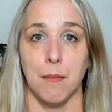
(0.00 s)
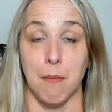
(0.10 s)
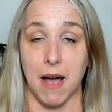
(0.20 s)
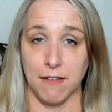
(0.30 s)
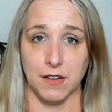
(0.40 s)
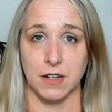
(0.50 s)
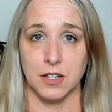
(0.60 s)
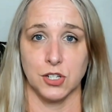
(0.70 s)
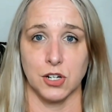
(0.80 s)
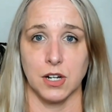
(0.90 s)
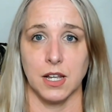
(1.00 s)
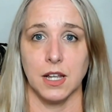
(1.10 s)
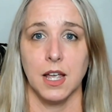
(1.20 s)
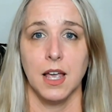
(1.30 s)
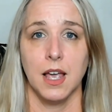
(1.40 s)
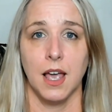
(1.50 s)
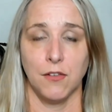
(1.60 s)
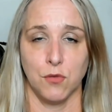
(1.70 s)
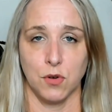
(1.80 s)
my fitness journey at